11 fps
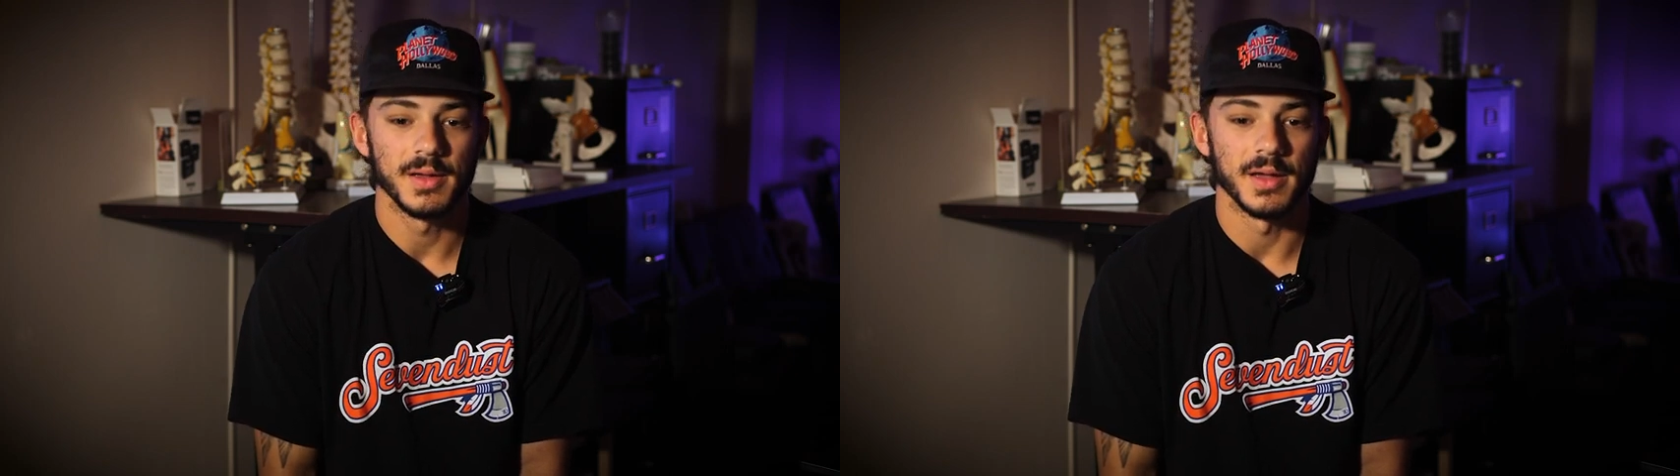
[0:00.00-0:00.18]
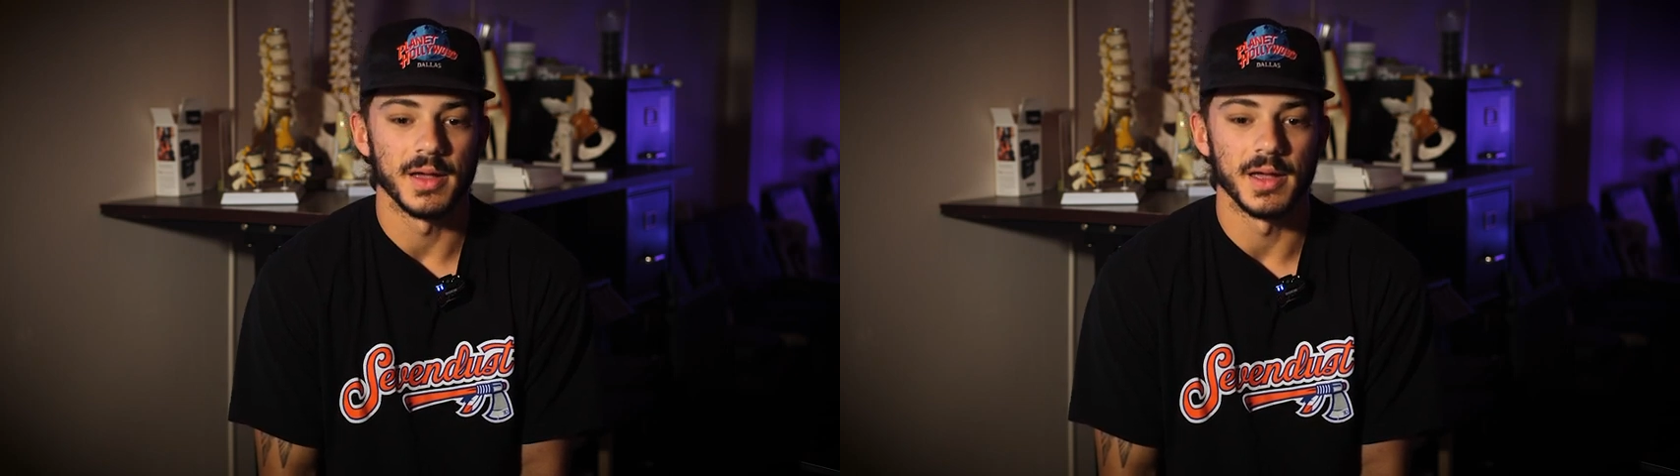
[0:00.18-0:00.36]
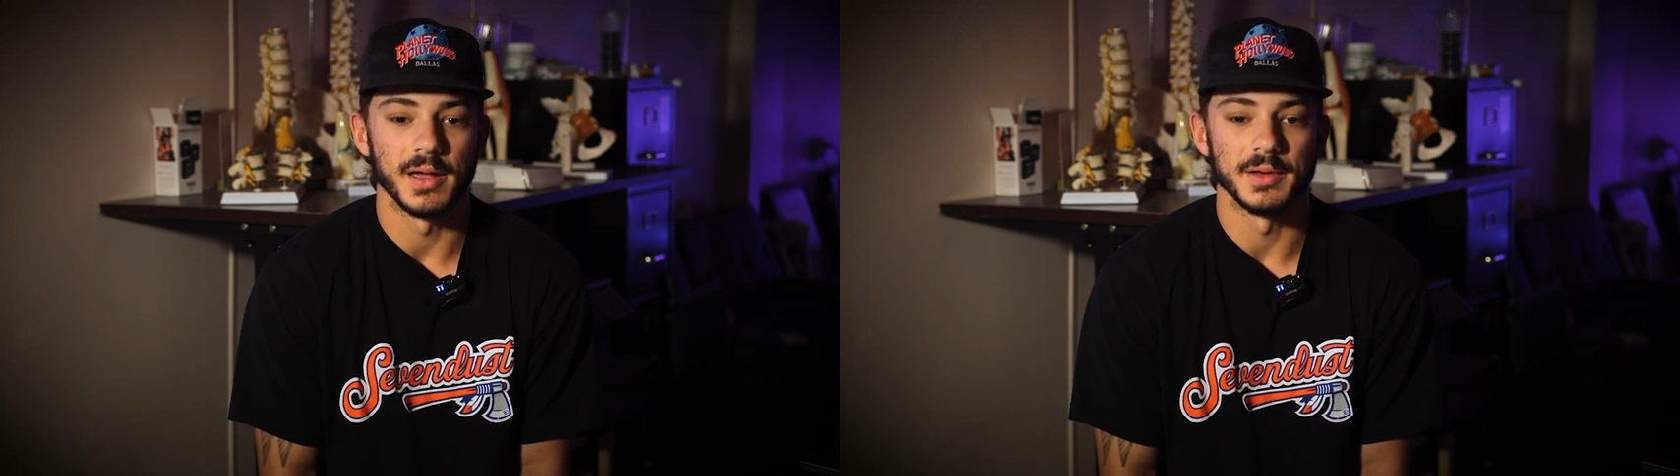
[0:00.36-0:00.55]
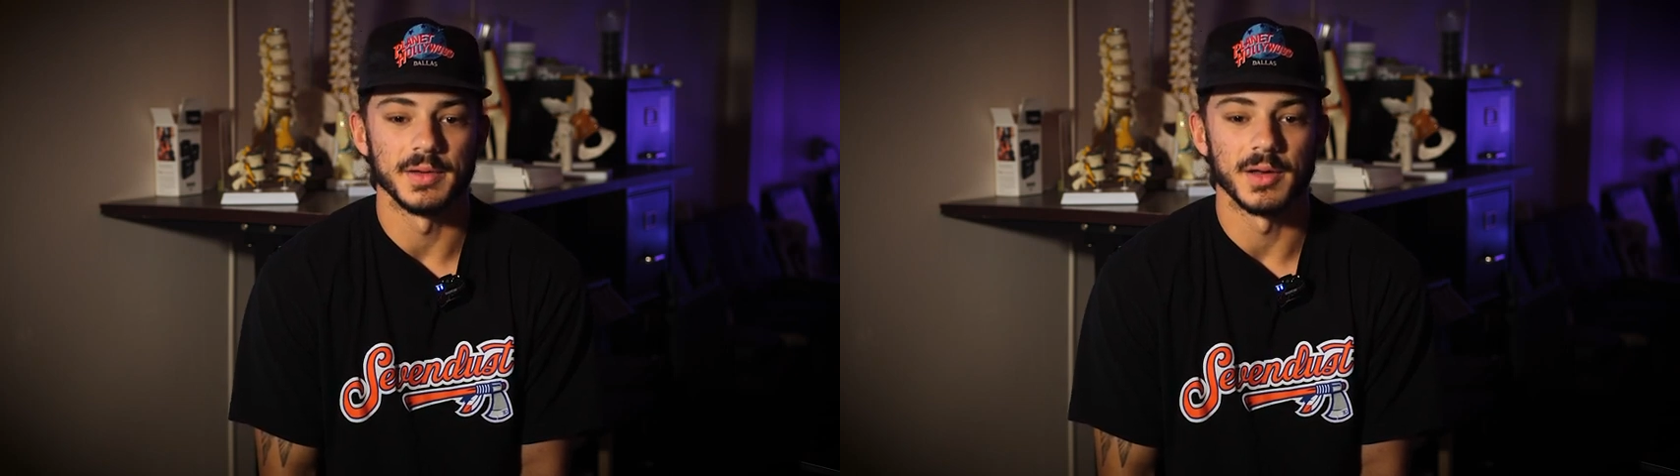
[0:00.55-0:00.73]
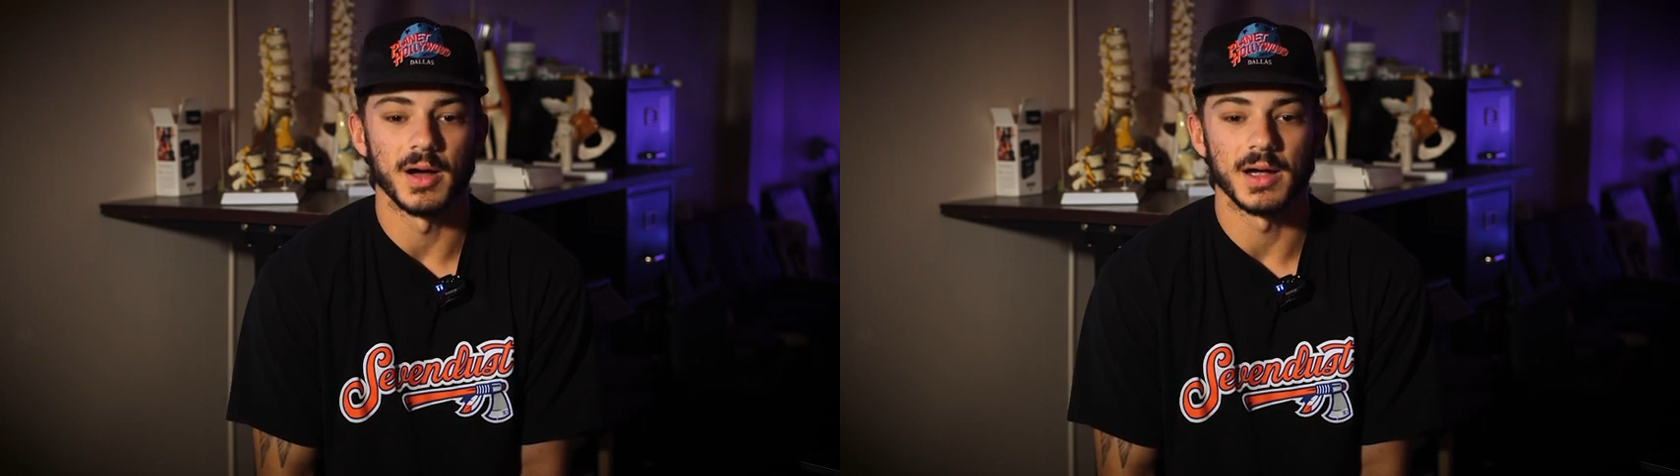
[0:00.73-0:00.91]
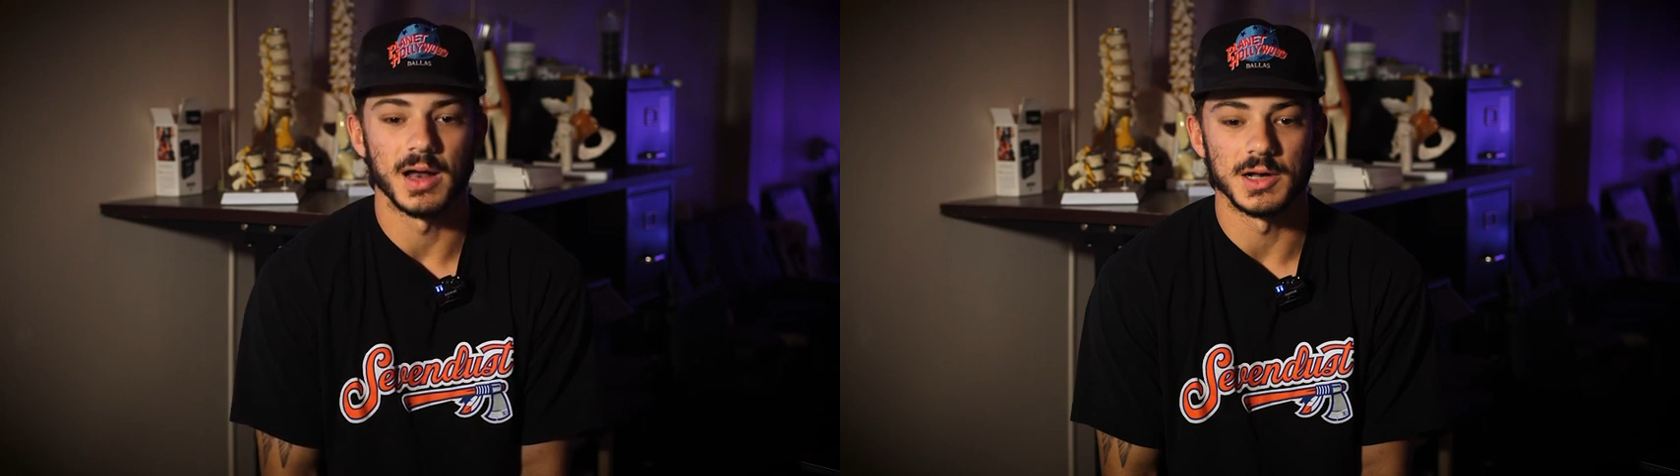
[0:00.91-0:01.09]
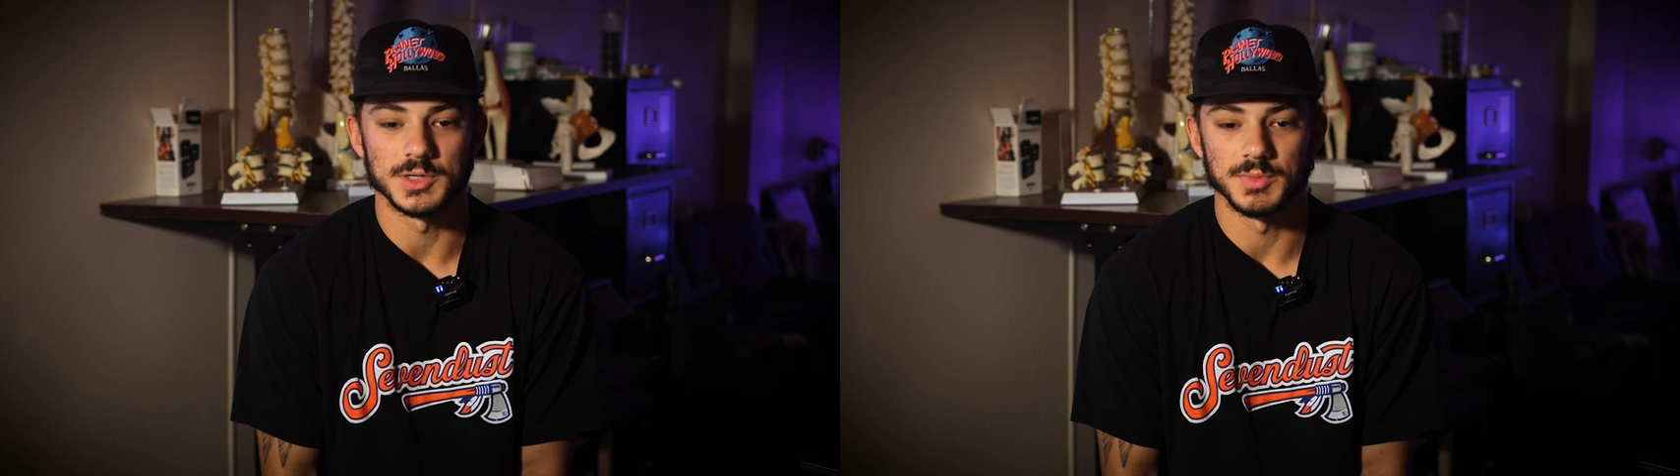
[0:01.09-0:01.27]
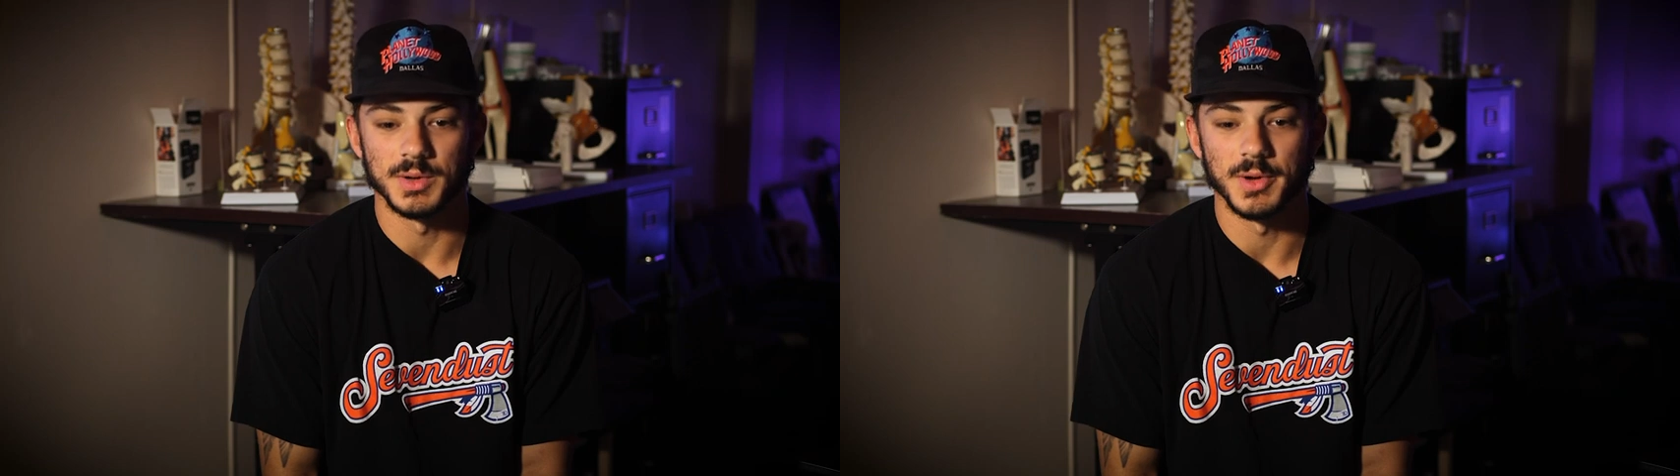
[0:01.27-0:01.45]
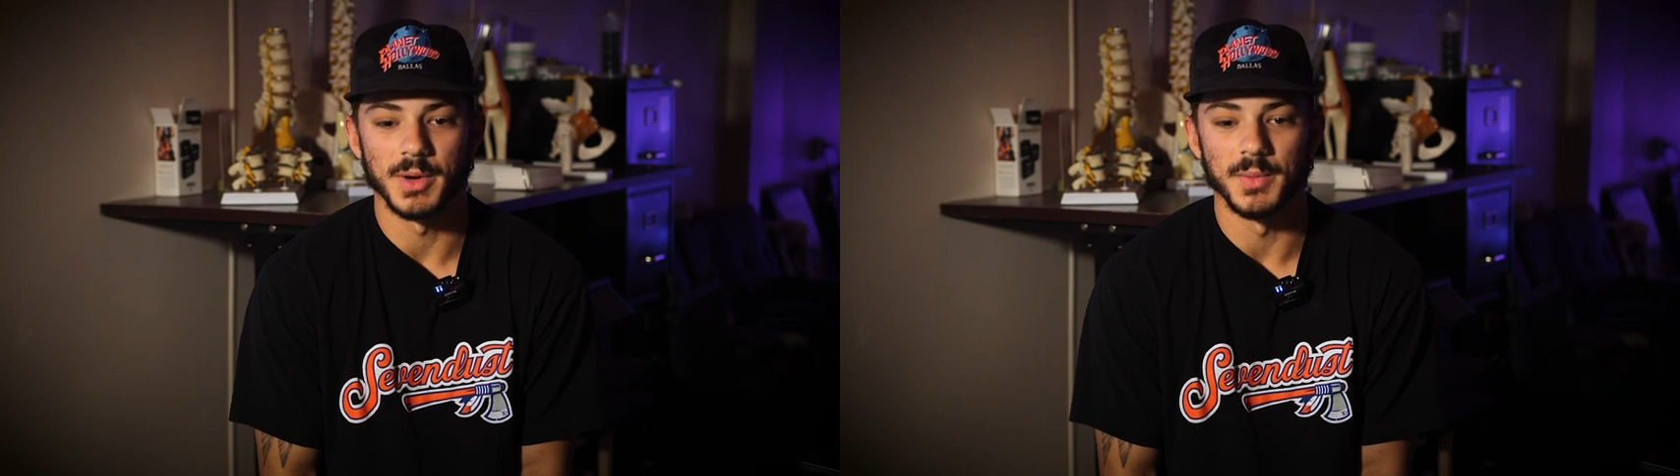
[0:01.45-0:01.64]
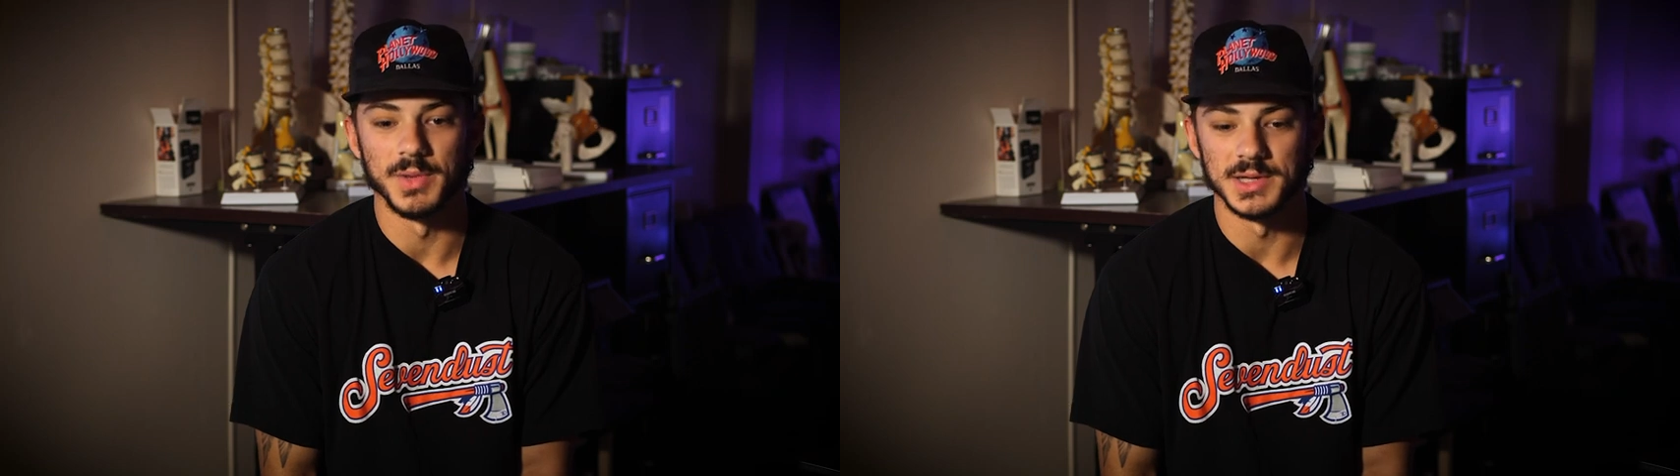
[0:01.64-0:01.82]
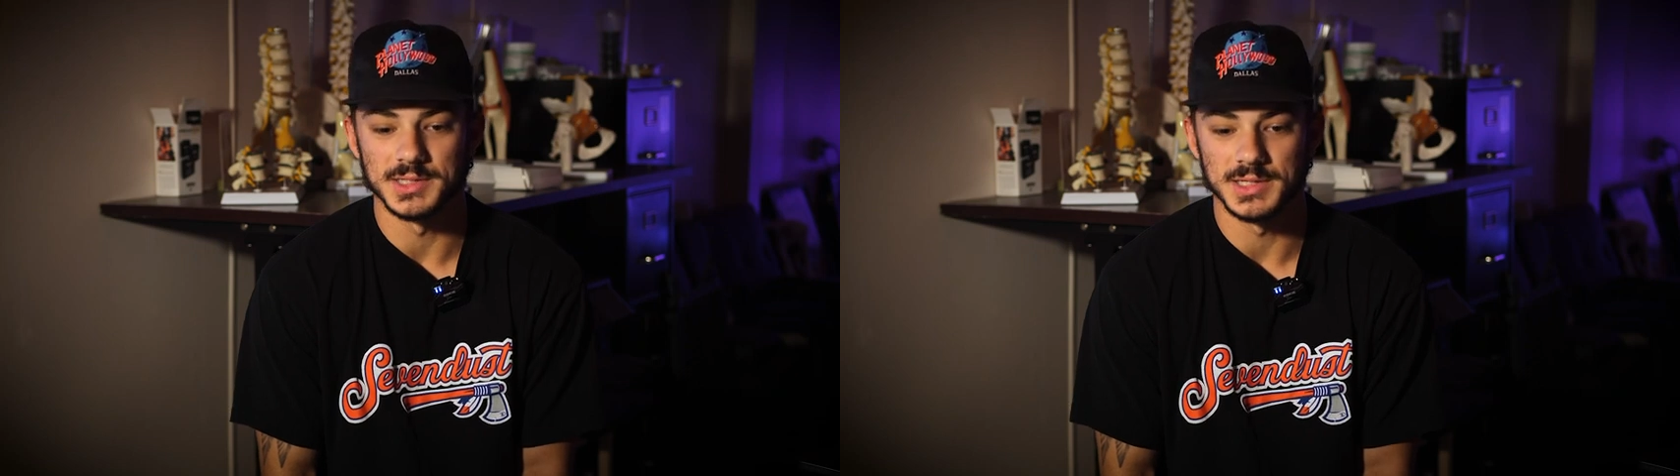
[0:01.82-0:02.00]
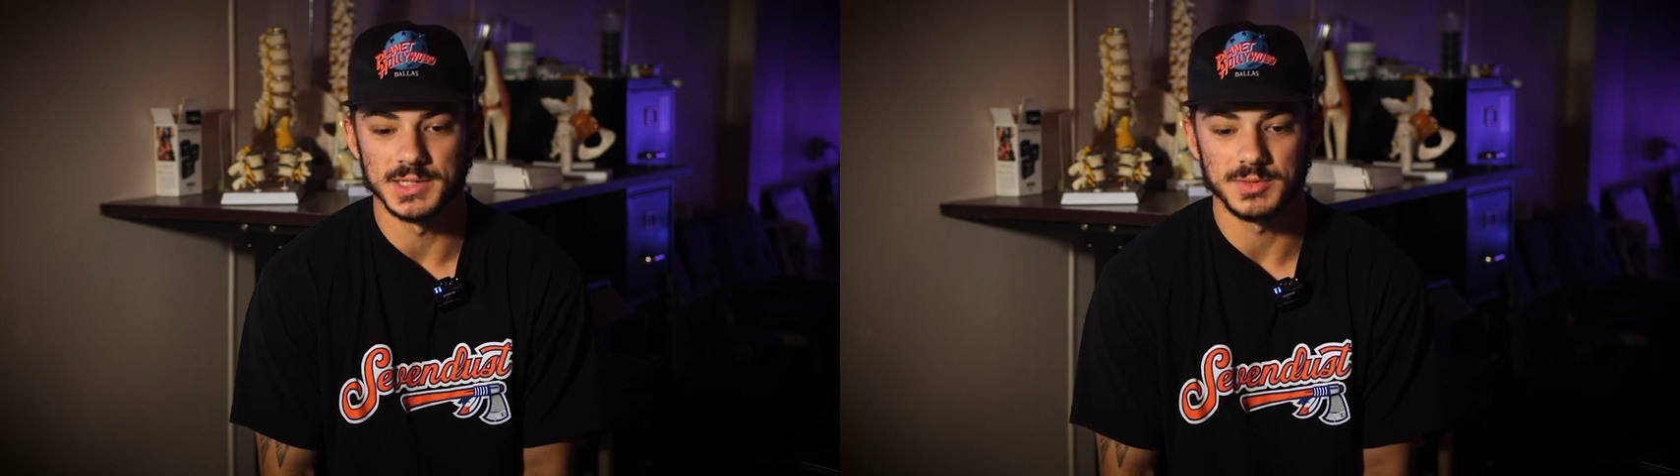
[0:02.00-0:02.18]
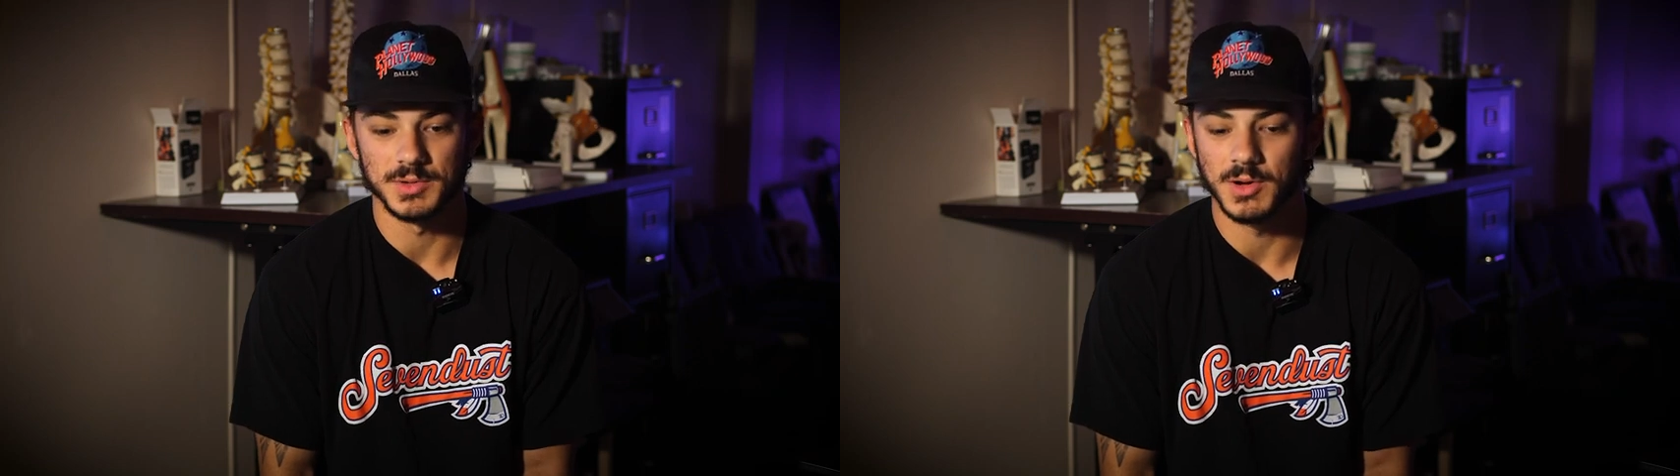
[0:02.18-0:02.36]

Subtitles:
and I kind of just went about my business.